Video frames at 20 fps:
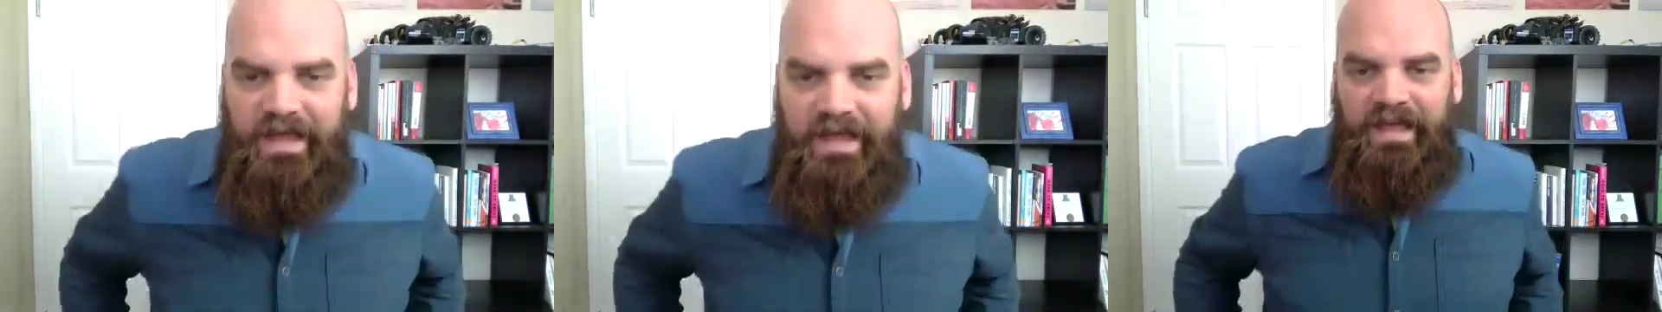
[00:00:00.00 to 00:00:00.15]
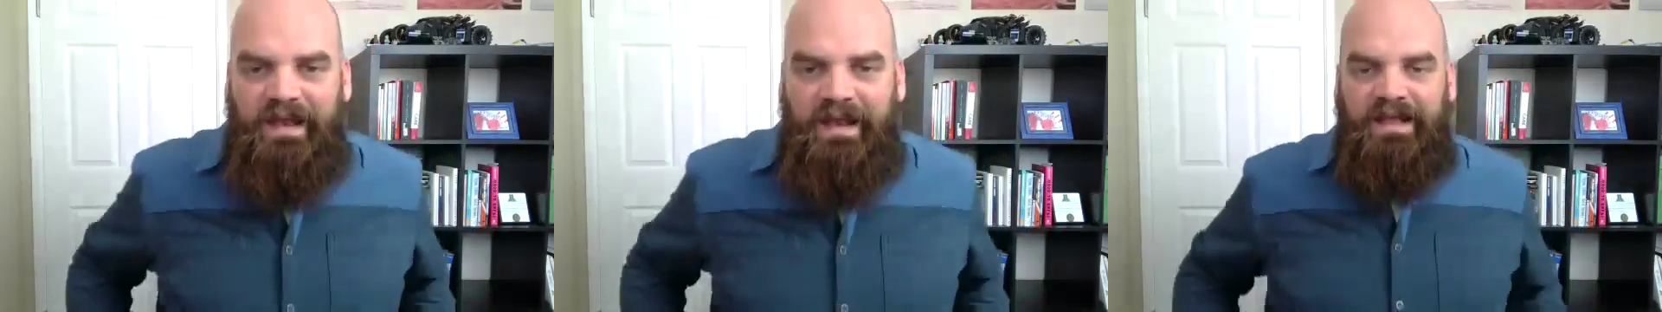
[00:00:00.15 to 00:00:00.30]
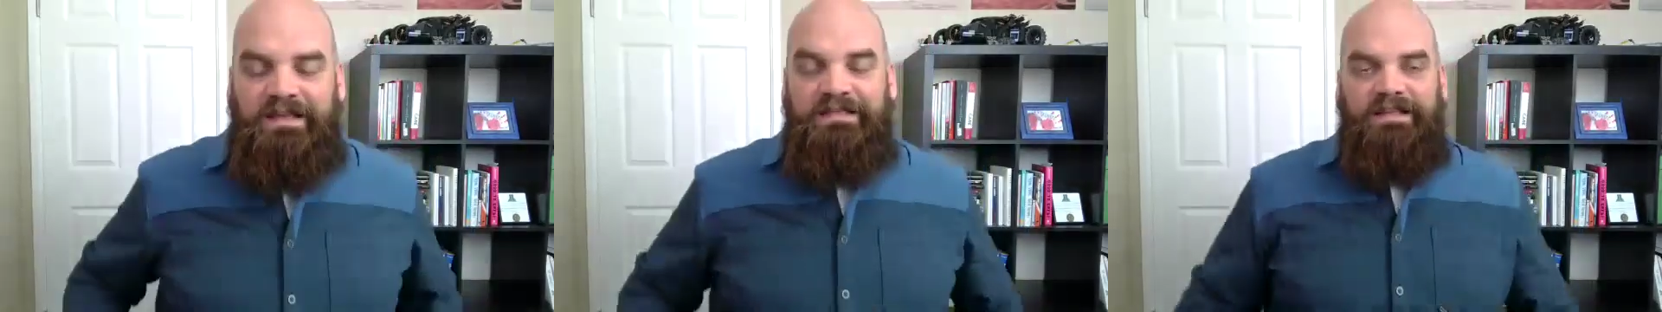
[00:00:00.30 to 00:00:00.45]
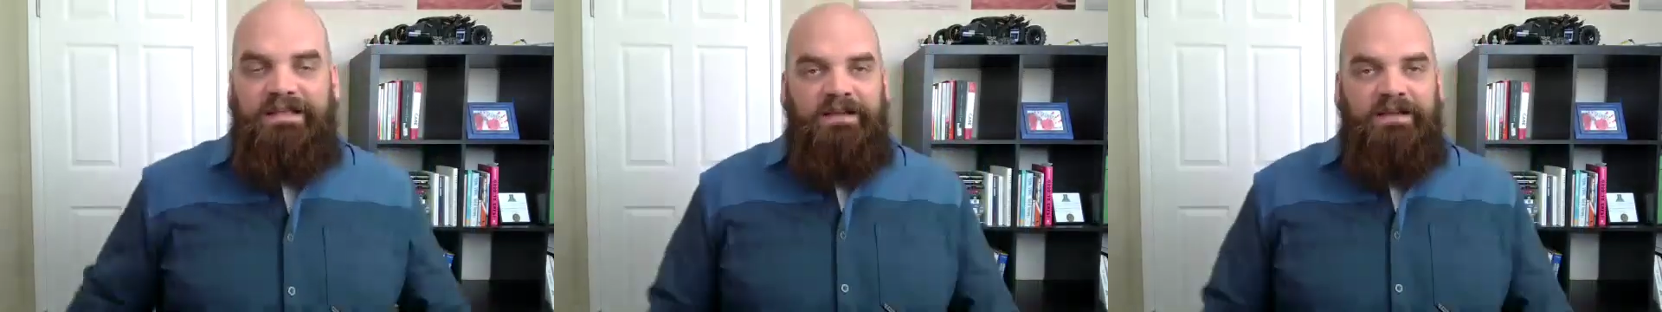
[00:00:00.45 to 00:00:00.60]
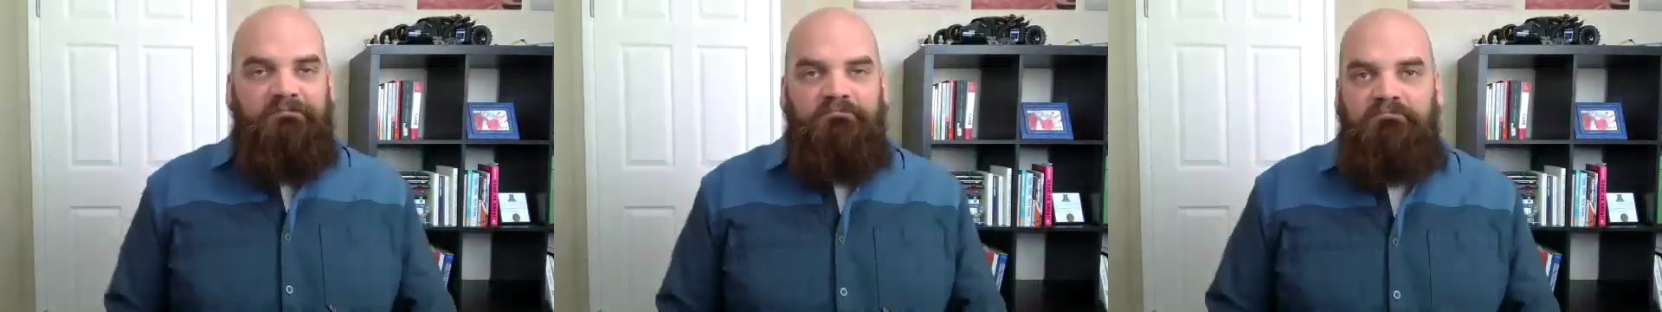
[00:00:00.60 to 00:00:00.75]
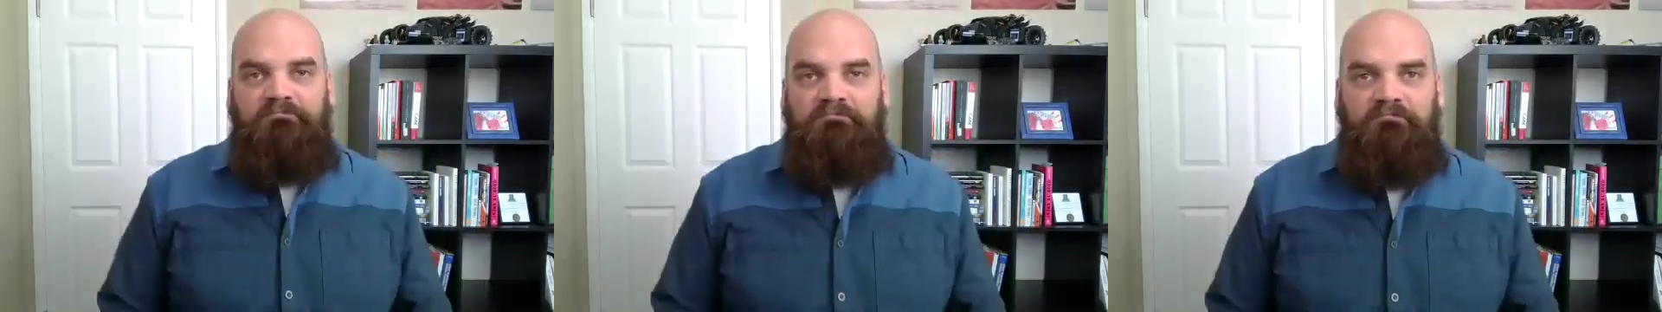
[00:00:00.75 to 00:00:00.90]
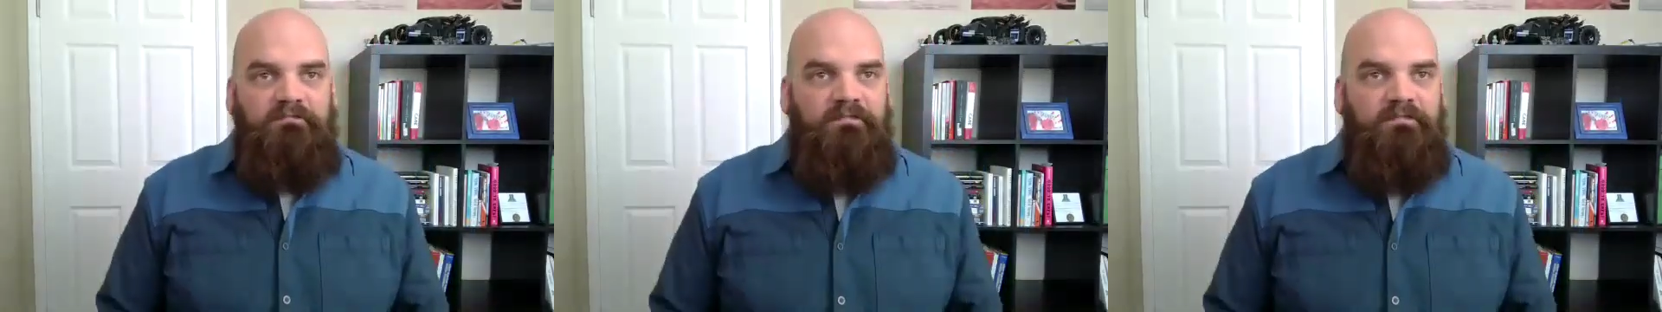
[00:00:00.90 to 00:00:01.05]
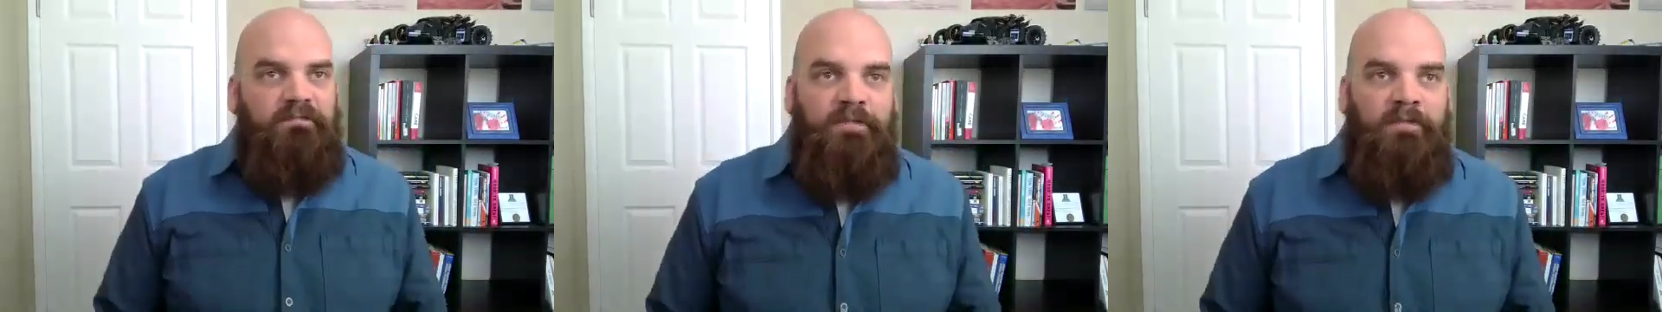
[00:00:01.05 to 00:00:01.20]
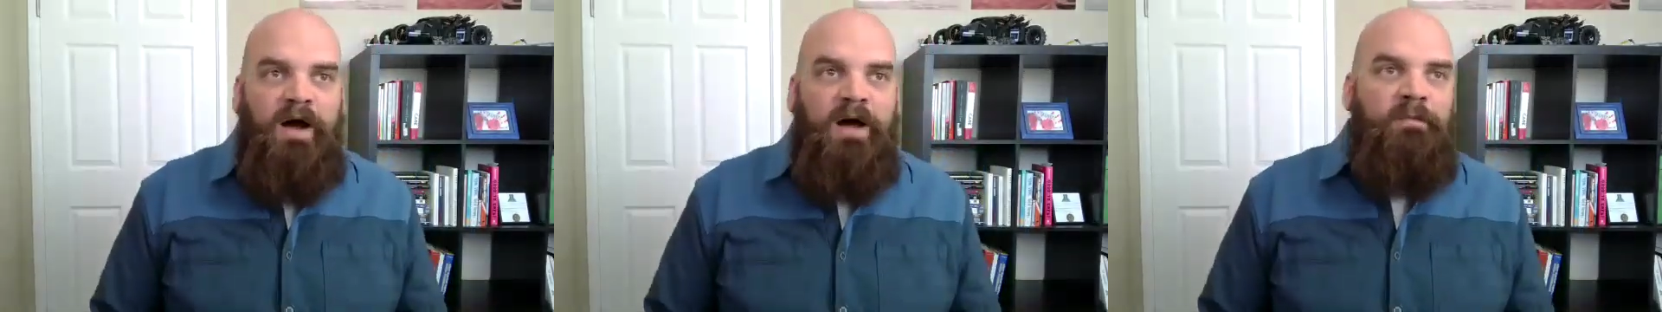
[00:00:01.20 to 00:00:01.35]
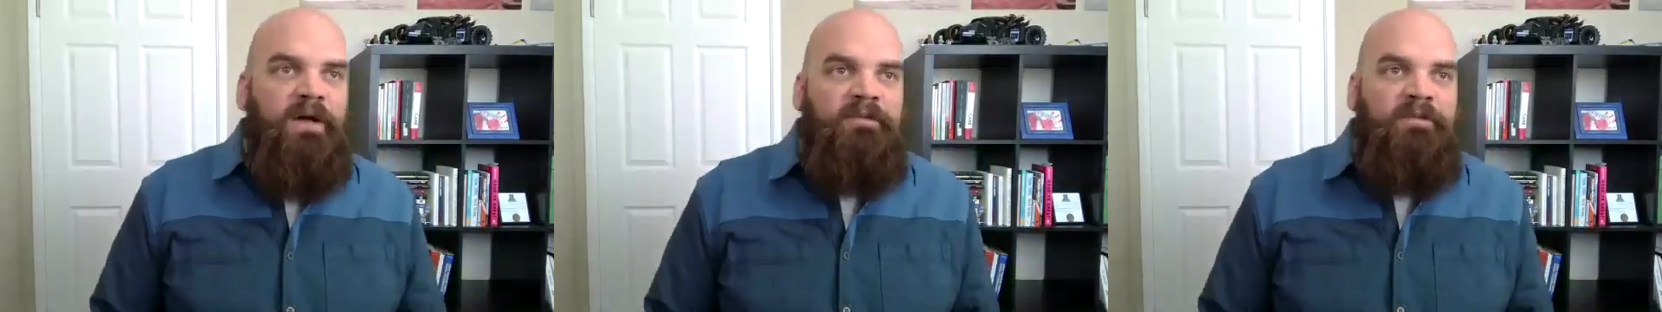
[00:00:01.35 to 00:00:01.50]
and I said,
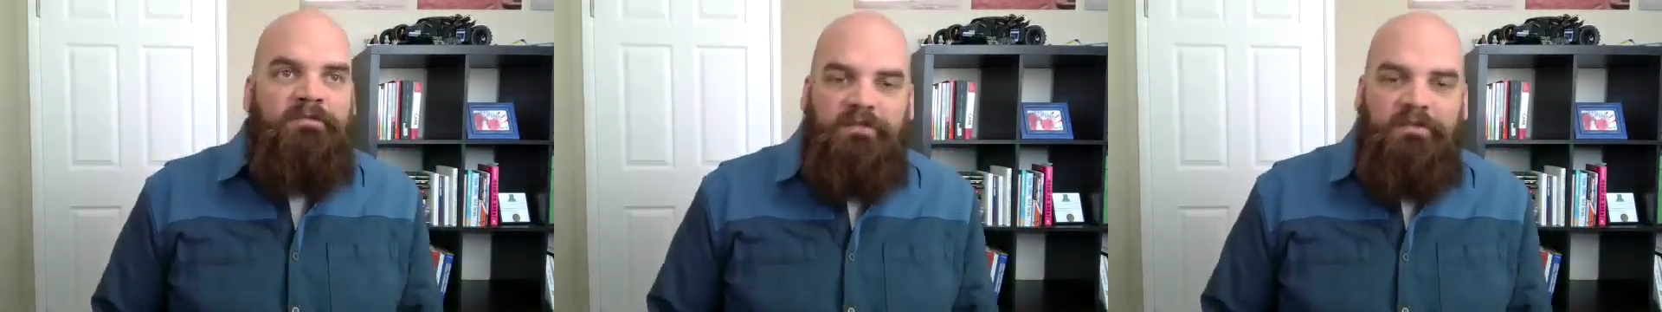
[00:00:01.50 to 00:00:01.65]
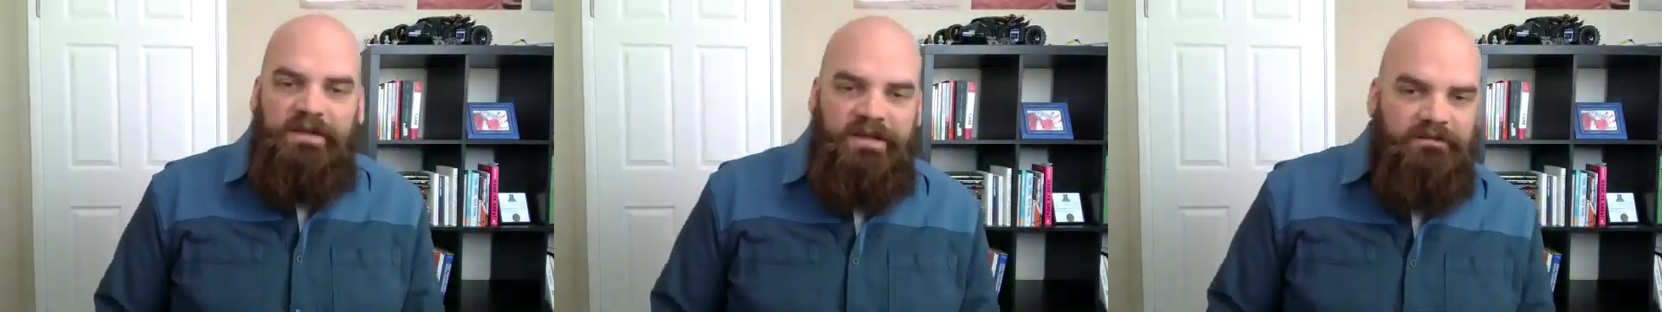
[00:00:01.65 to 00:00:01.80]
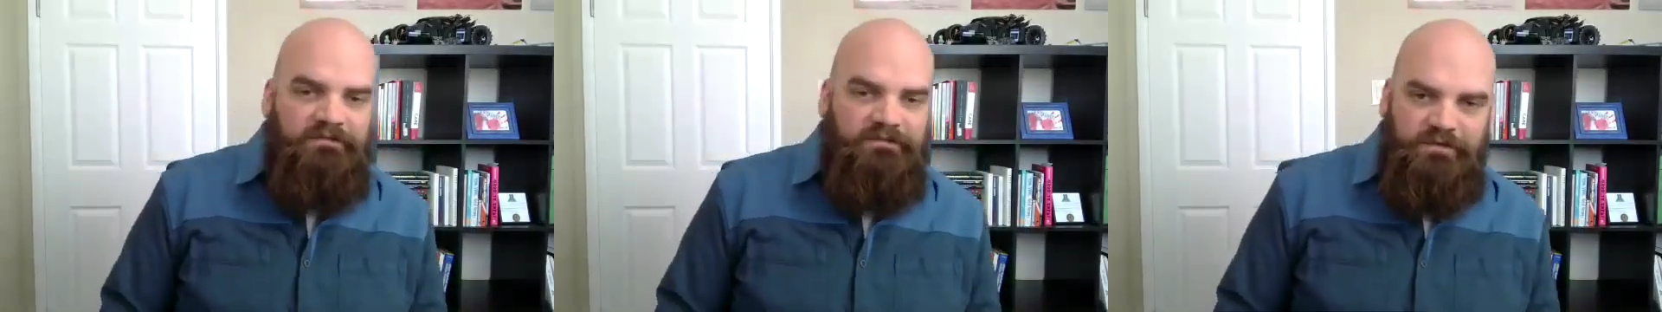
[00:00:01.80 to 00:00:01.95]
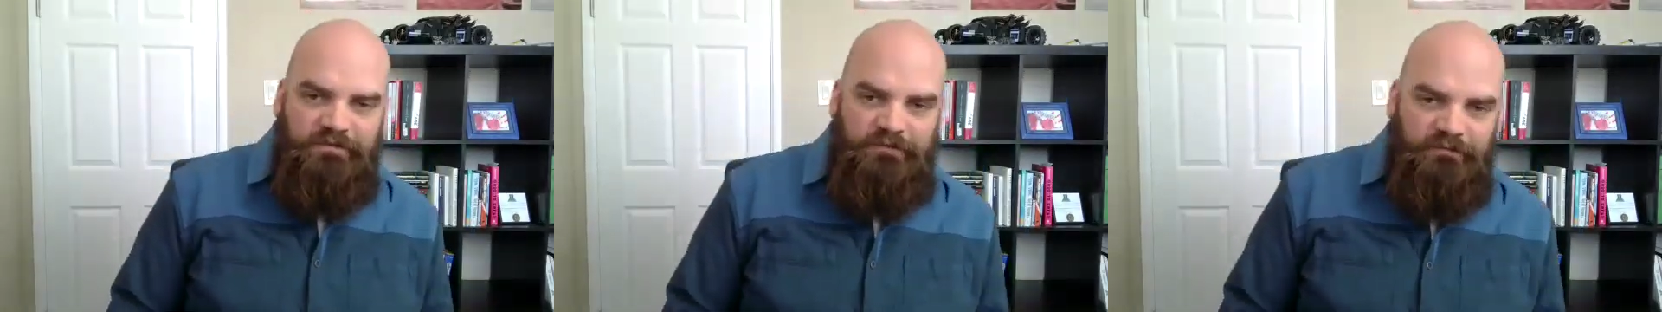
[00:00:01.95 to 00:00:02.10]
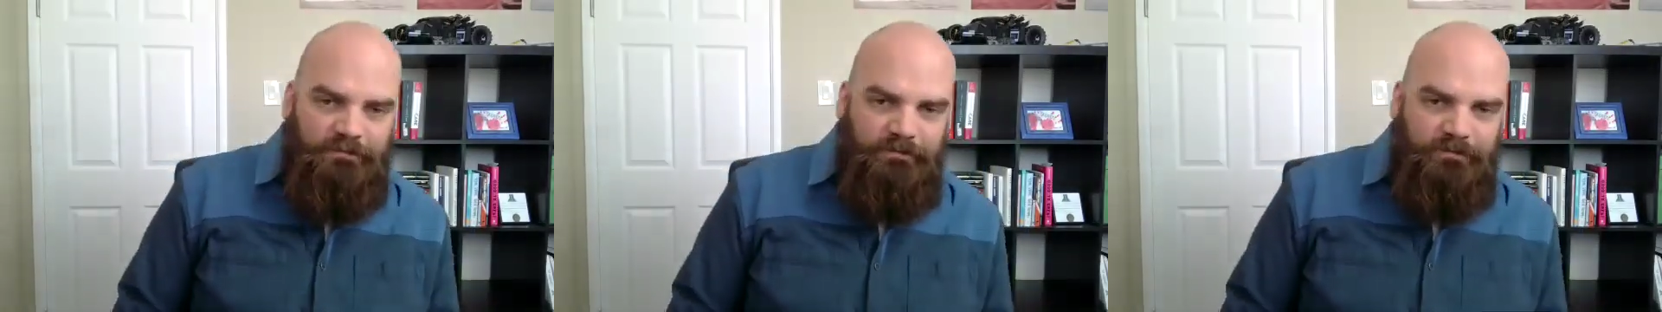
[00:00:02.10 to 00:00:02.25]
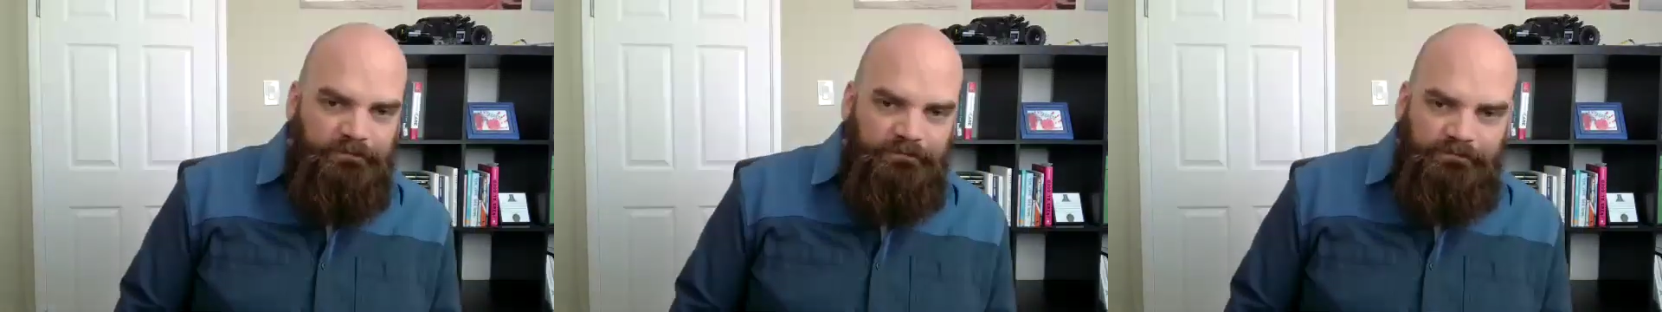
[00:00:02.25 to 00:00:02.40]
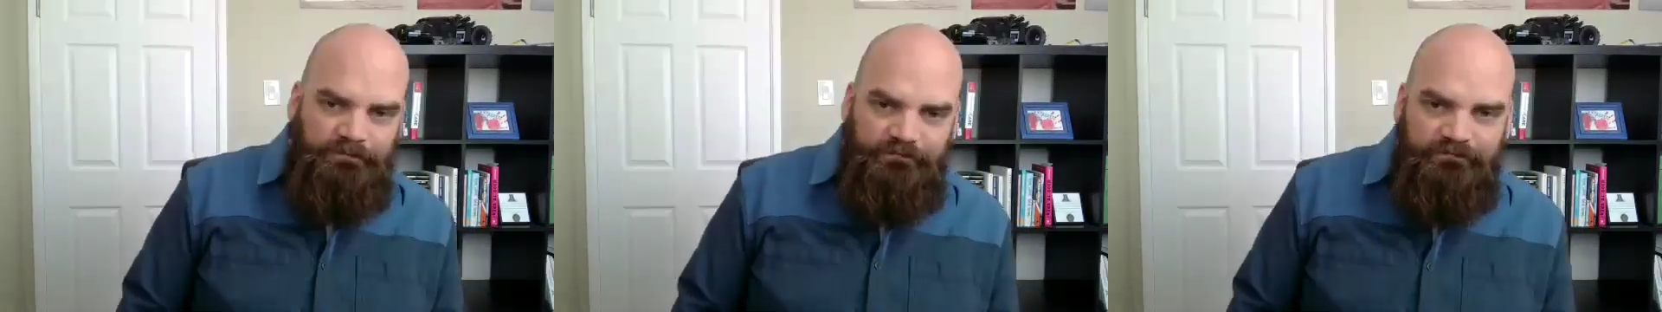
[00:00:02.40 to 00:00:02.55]
Mom, I forgive you.